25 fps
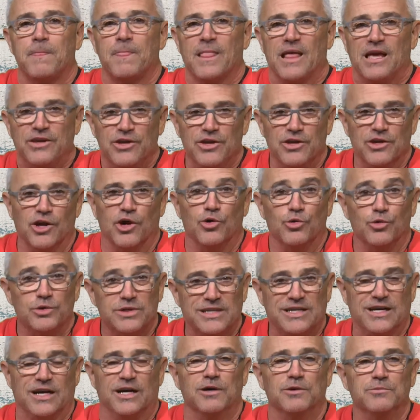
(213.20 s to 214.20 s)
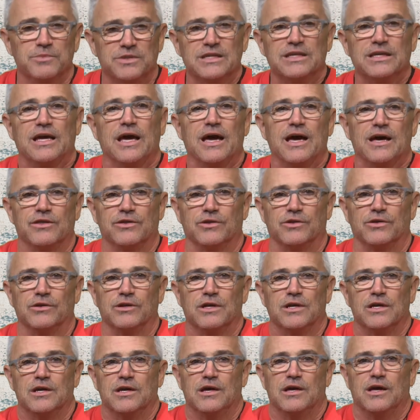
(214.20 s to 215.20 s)
you know, come together.
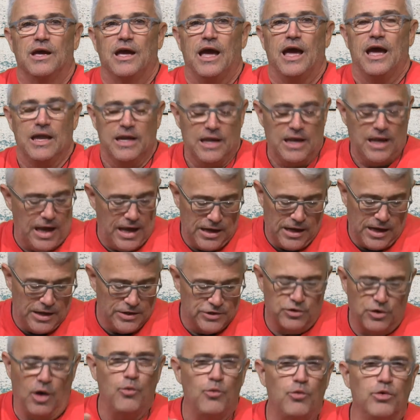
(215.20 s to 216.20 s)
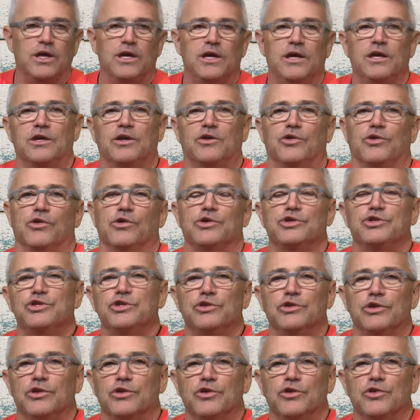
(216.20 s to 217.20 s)
And so I want to encourage you
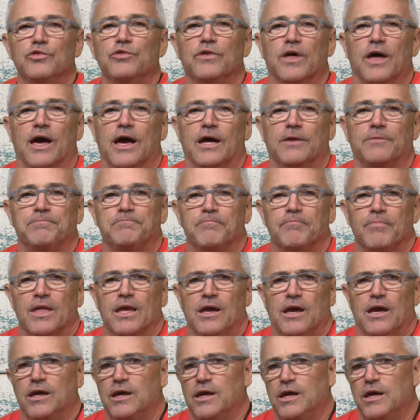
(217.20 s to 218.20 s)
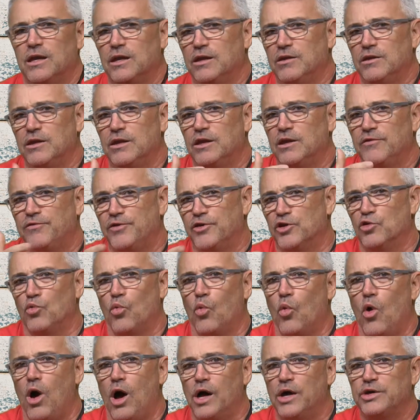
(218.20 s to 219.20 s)
to do that. And if you're
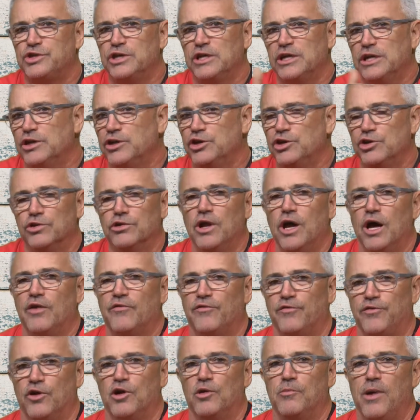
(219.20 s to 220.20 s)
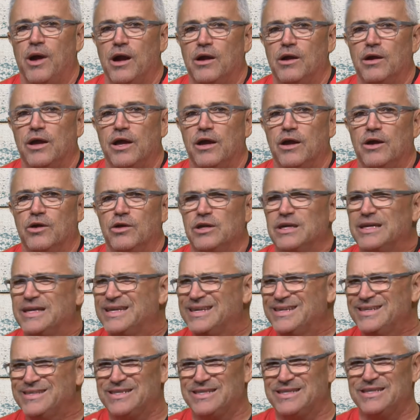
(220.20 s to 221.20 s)
watching and you're not from our area,
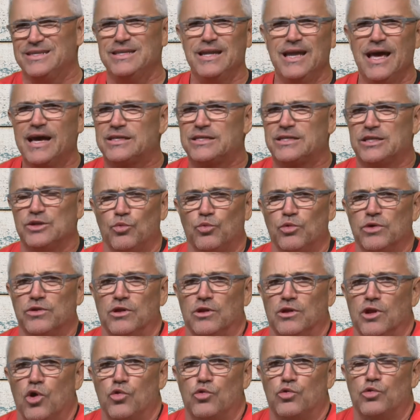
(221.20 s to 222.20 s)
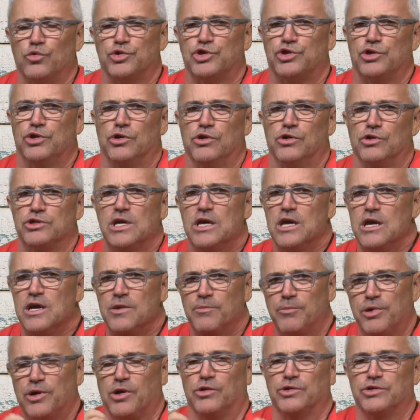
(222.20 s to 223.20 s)
get connected with a local church,
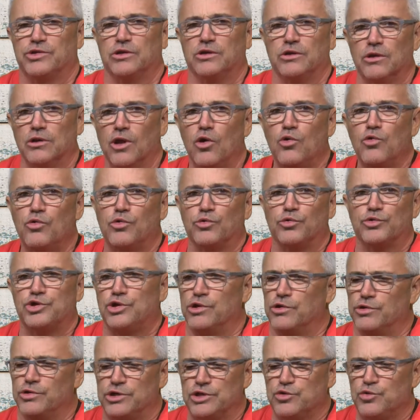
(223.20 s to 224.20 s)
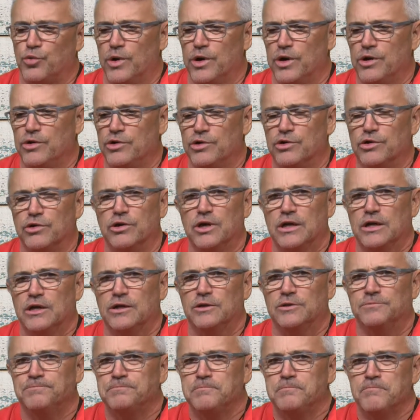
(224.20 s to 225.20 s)
because the local church is where you're
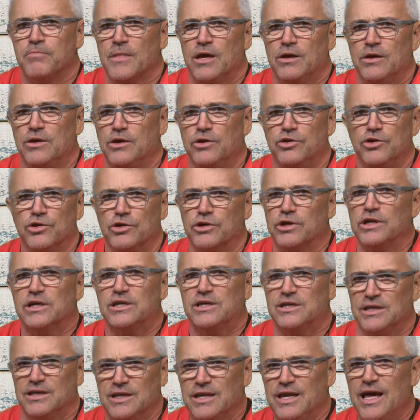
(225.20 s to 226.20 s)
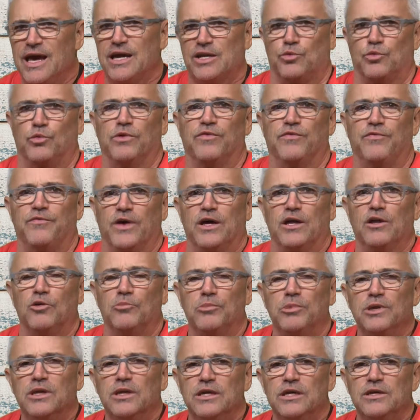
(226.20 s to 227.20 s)
gonna connect with fellow
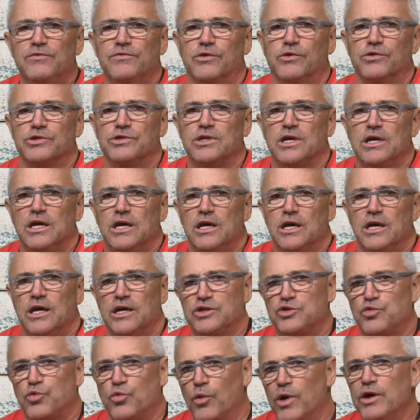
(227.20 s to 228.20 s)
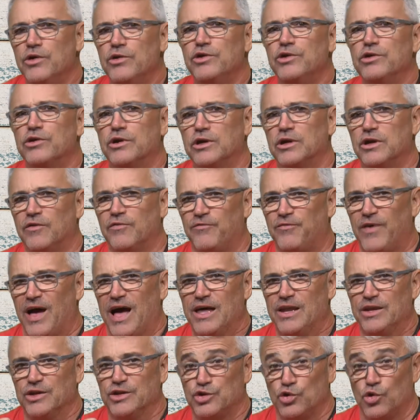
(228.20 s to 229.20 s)
believers. It's where you're gonna
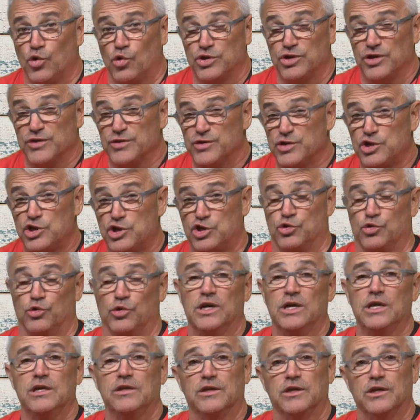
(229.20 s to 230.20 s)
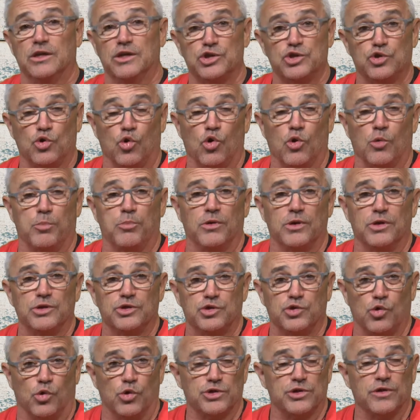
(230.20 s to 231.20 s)
find a source of strength and a
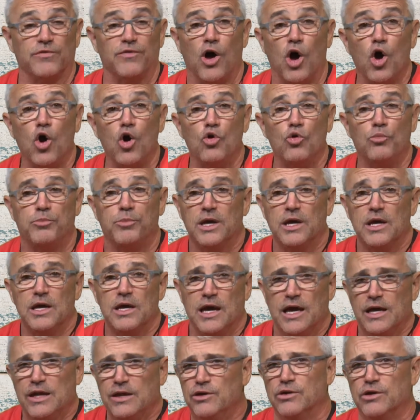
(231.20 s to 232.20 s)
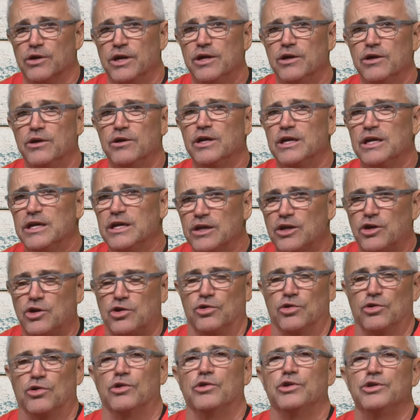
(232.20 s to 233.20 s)
source of hope, and you're hearing
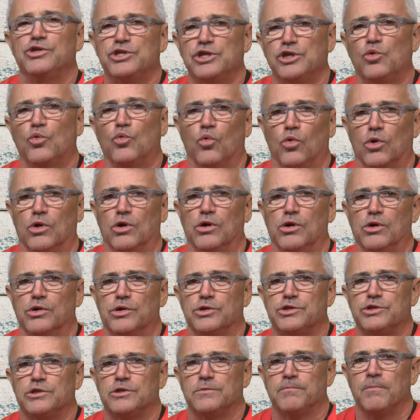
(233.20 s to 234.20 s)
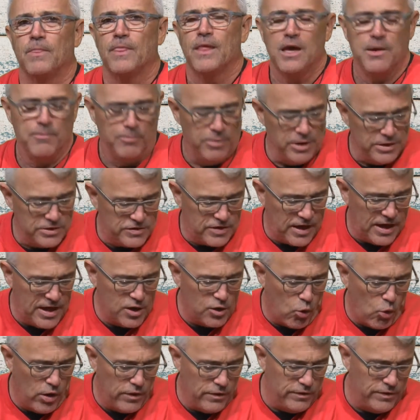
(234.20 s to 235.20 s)
encouraging words. But
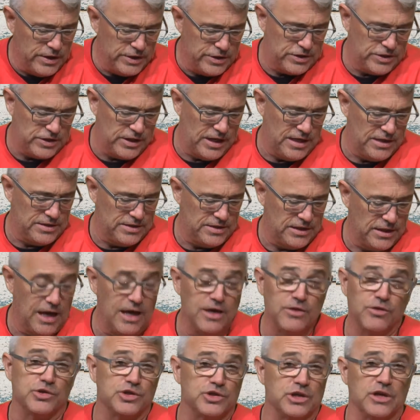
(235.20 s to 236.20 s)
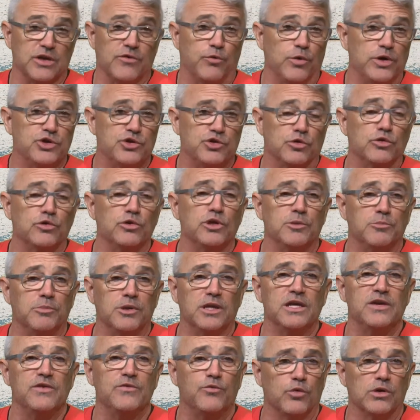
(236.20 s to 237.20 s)
take what this said together. See, if we truly
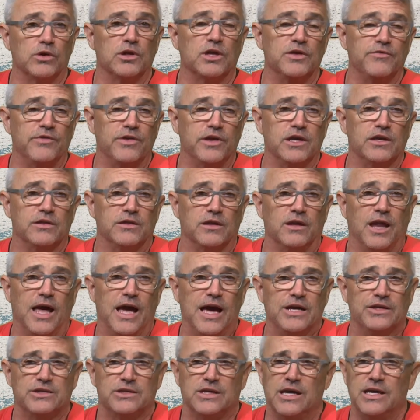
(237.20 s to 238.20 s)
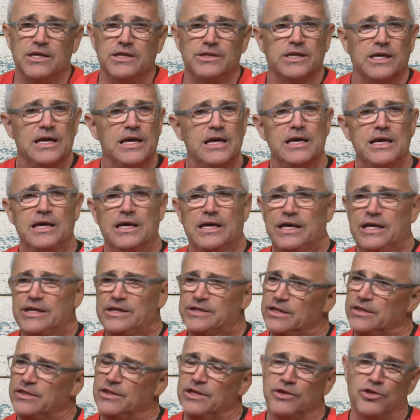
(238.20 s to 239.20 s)
believe we're living in the last days, he
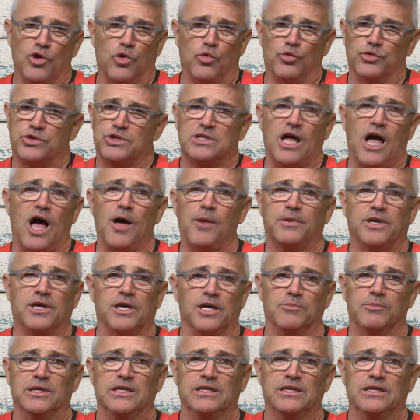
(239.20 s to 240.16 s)
said, then don't stop coming